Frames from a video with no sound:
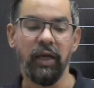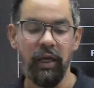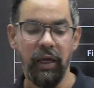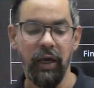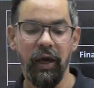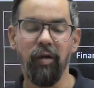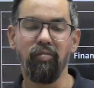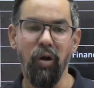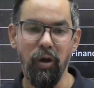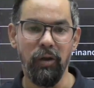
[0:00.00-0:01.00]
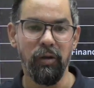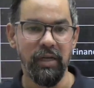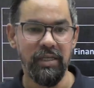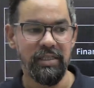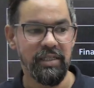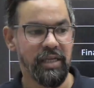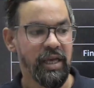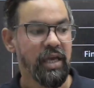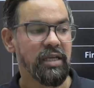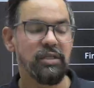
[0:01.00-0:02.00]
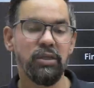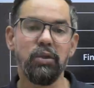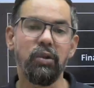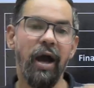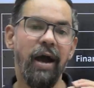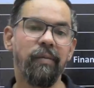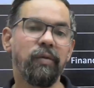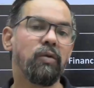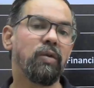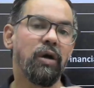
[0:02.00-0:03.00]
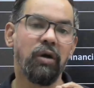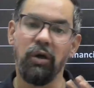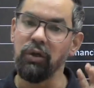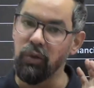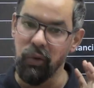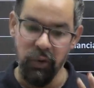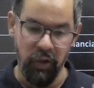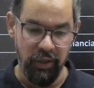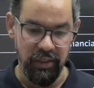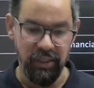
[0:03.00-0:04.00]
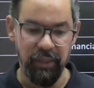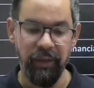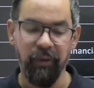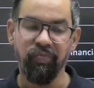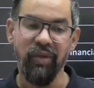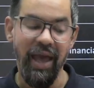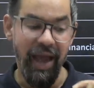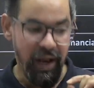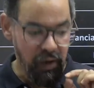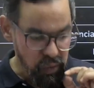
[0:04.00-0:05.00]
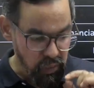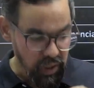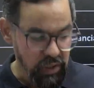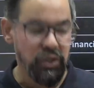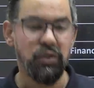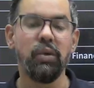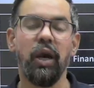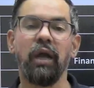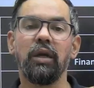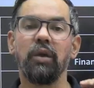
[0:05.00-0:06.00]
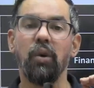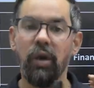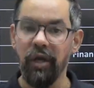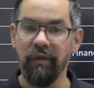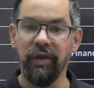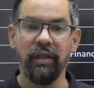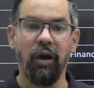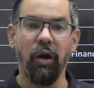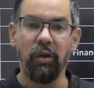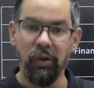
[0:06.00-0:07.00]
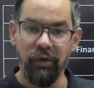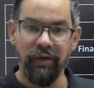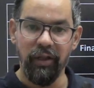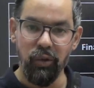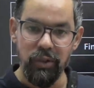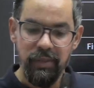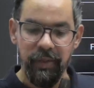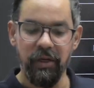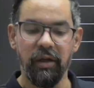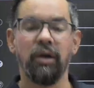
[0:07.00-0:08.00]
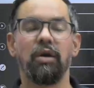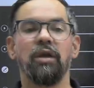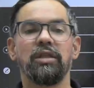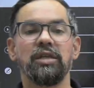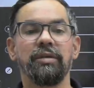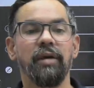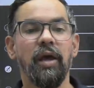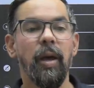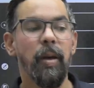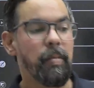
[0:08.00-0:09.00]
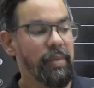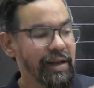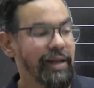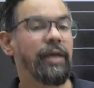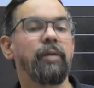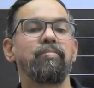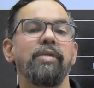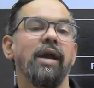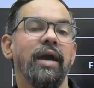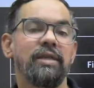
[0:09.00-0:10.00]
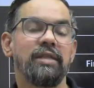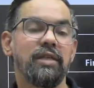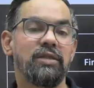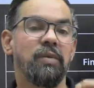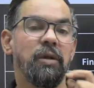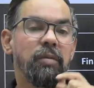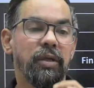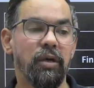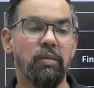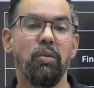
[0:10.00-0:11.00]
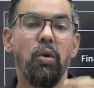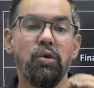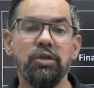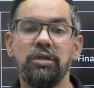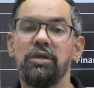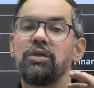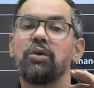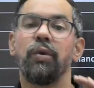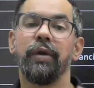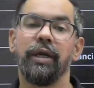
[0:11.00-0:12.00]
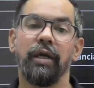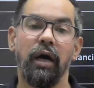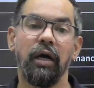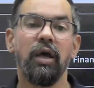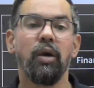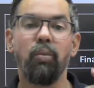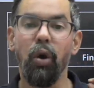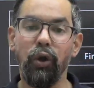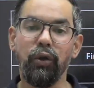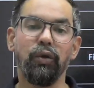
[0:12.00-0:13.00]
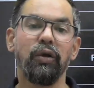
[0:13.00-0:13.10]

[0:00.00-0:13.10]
module is you have to work on core concept. Okay? And once you are okay with or good with those particular concept, believe me guys, this will be the most scoring module